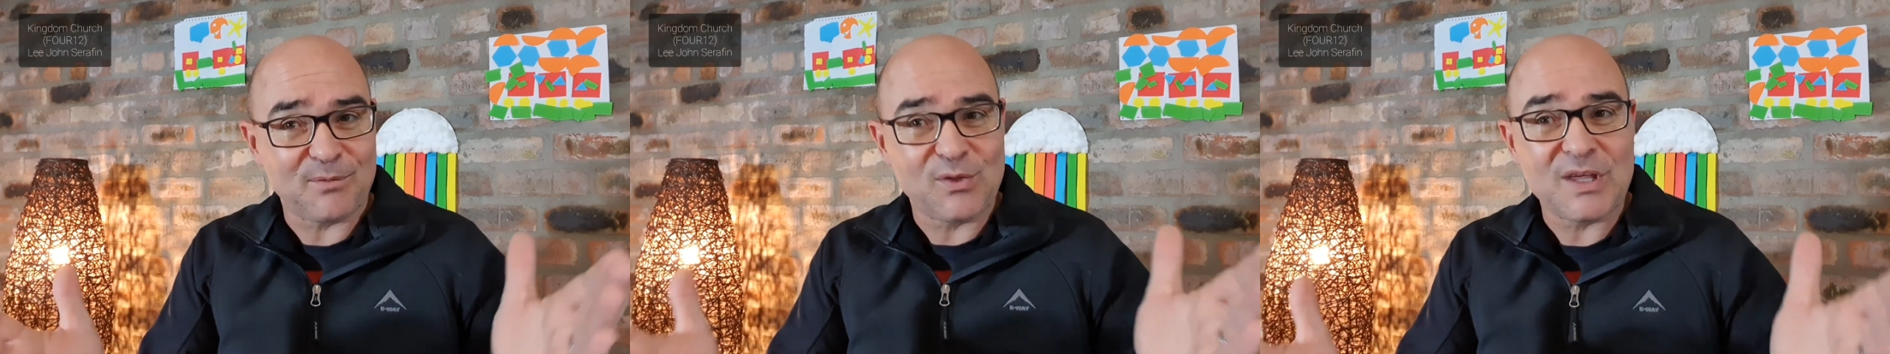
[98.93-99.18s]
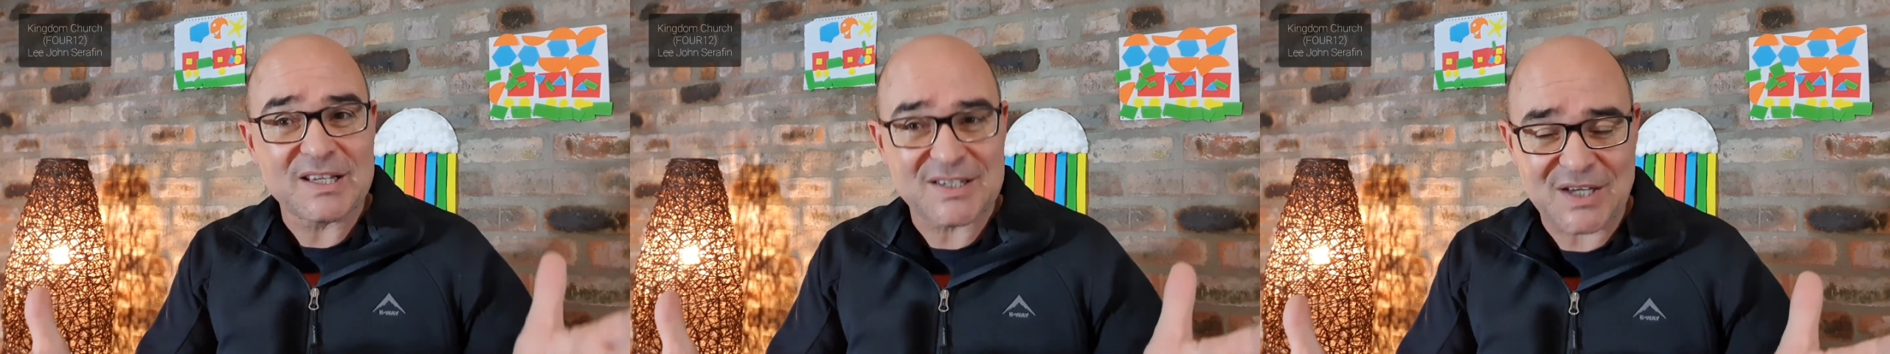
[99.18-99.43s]
to
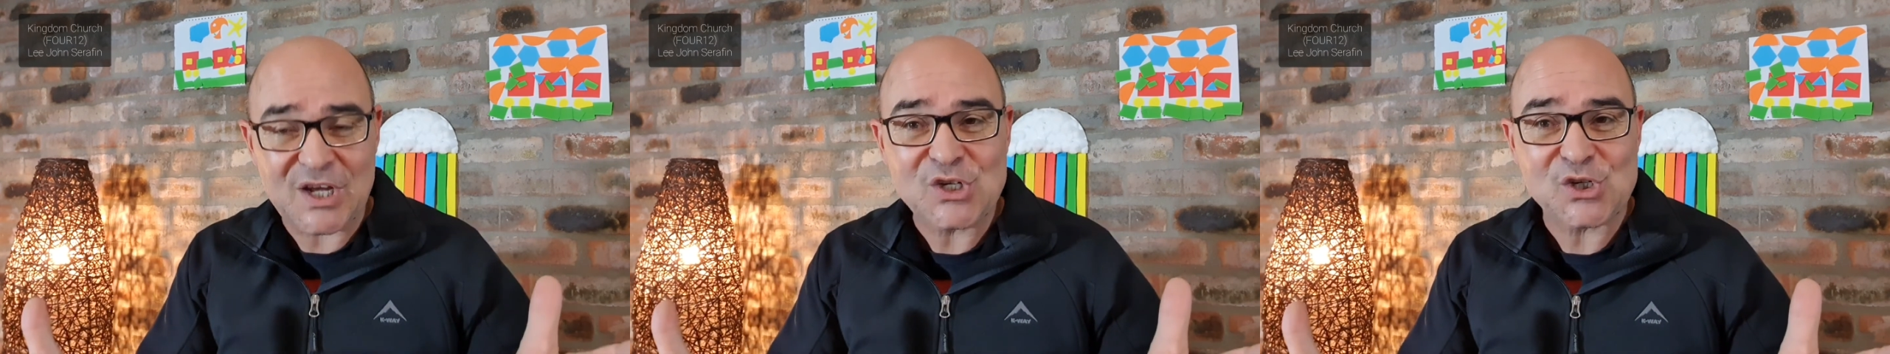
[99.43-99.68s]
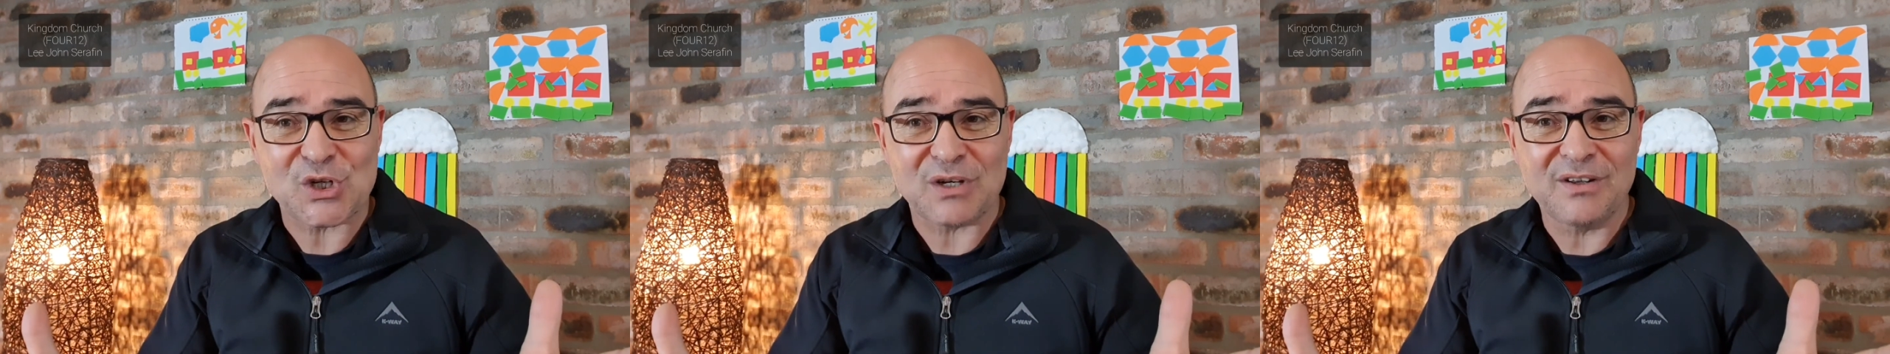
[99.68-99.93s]
the
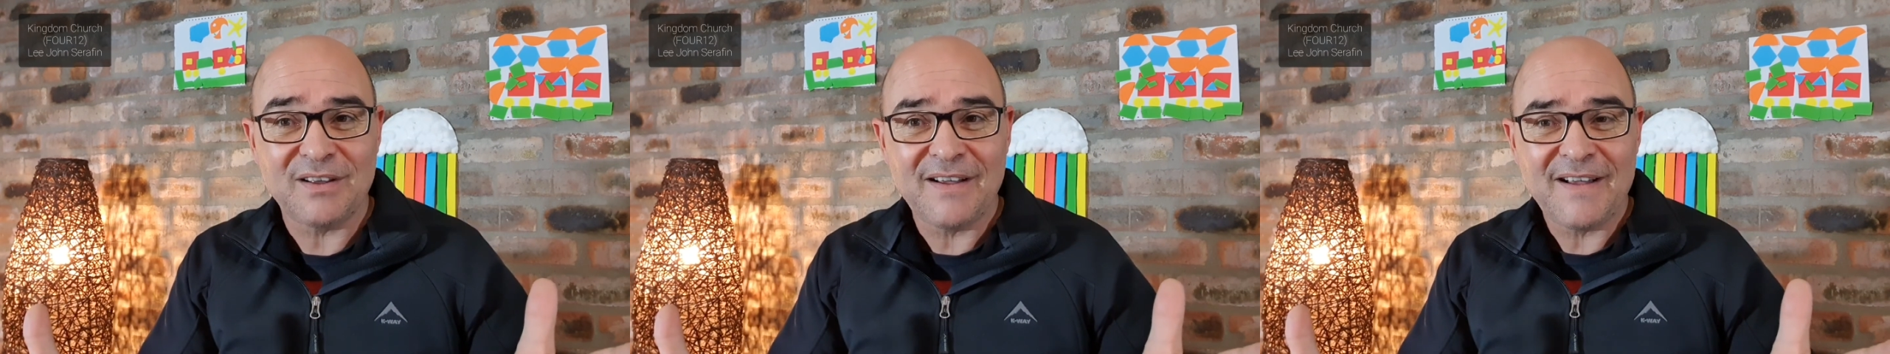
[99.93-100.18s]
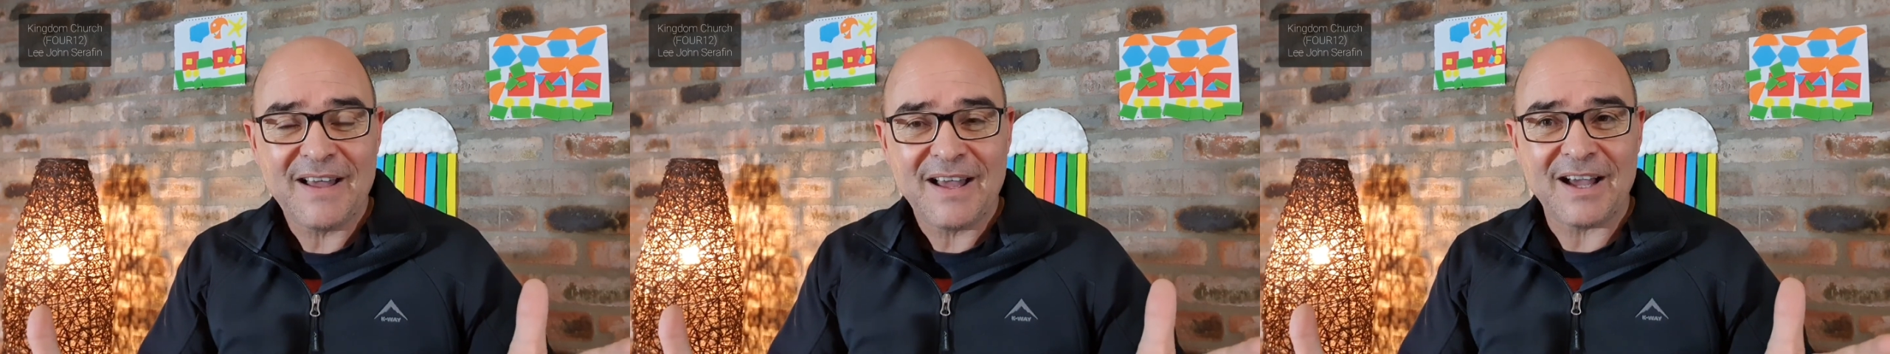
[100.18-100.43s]
ascension
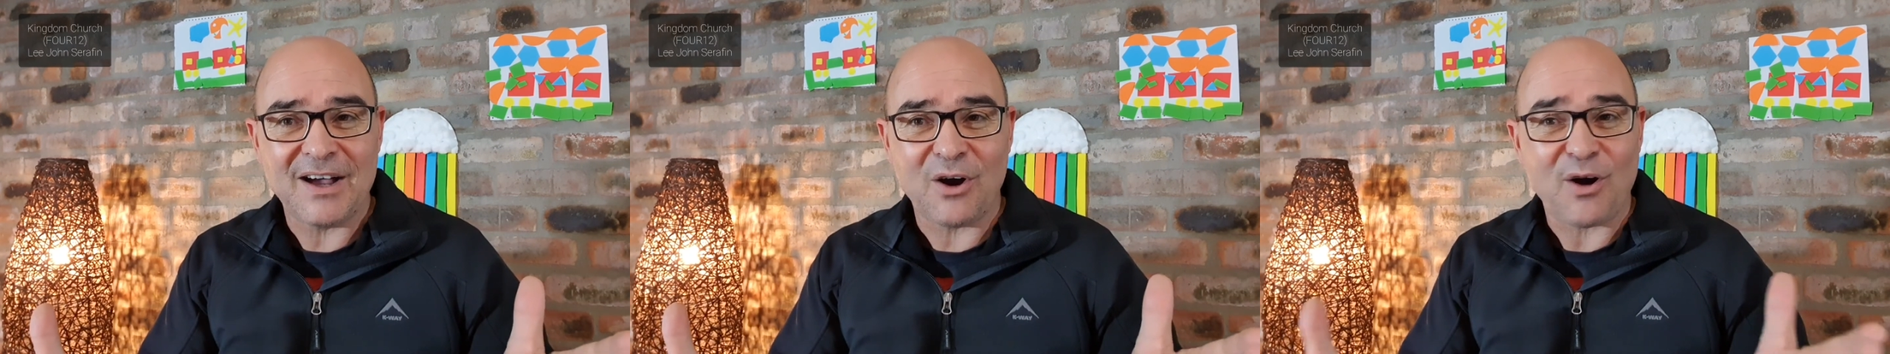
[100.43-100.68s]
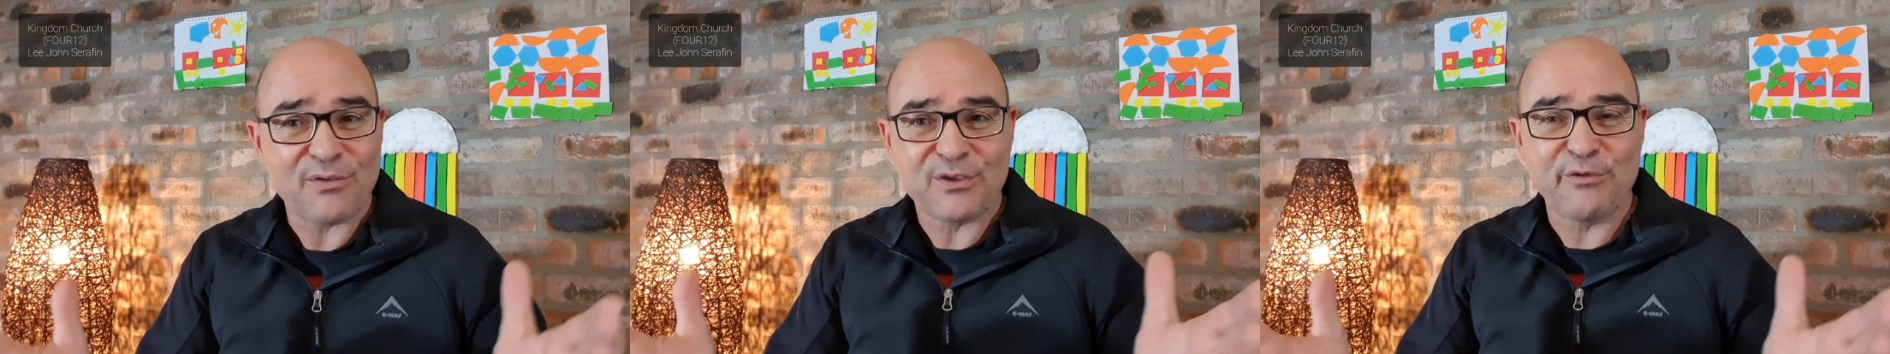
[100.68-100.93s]

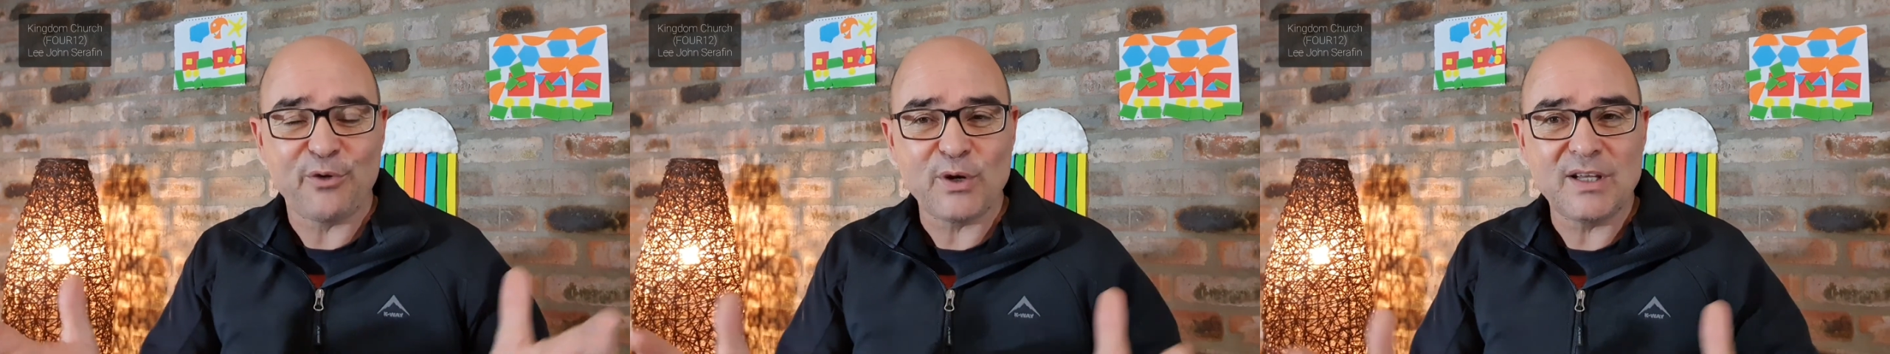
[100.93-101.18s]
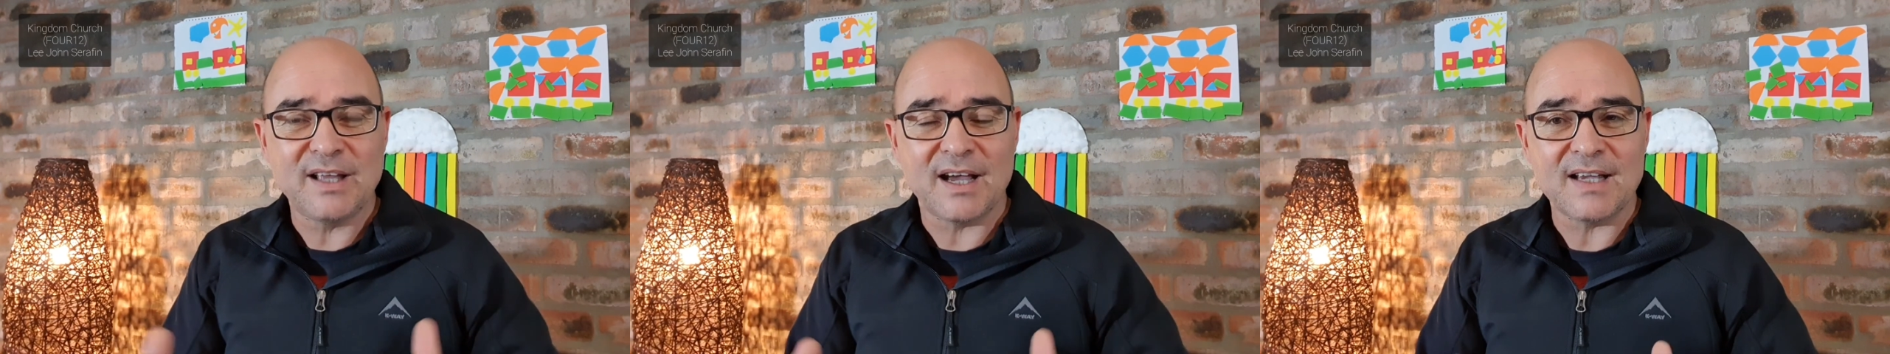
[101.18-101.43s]
after
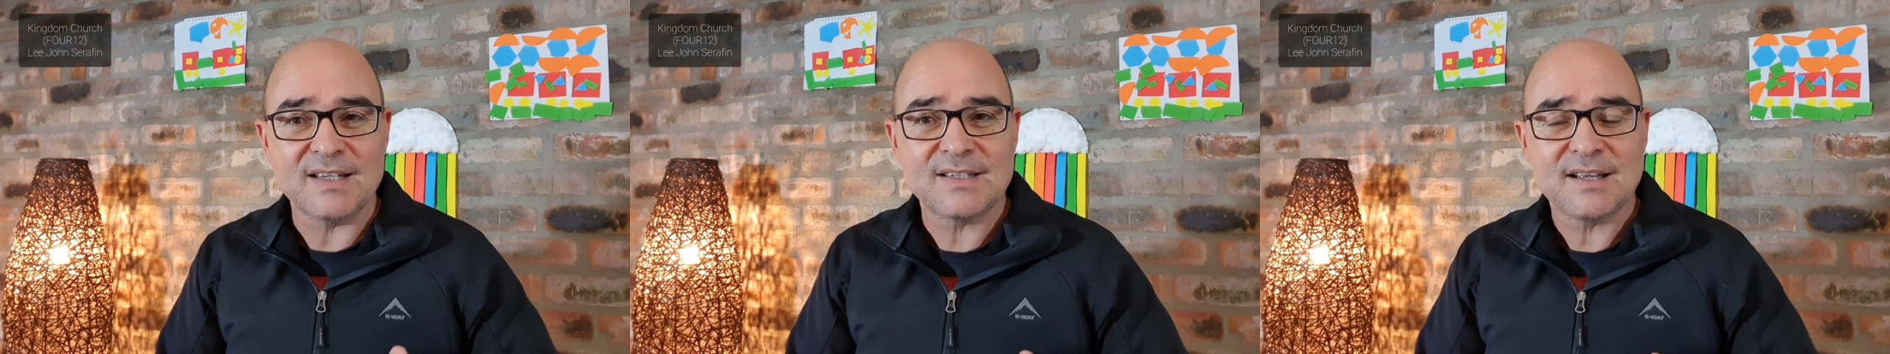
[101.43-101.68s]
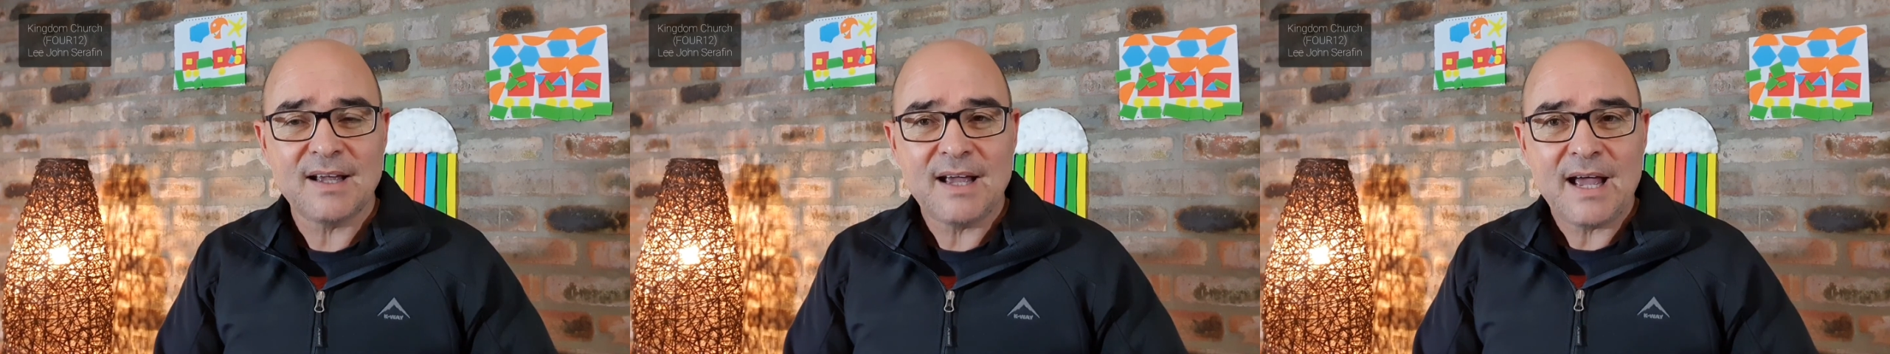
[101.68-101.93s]
40 days.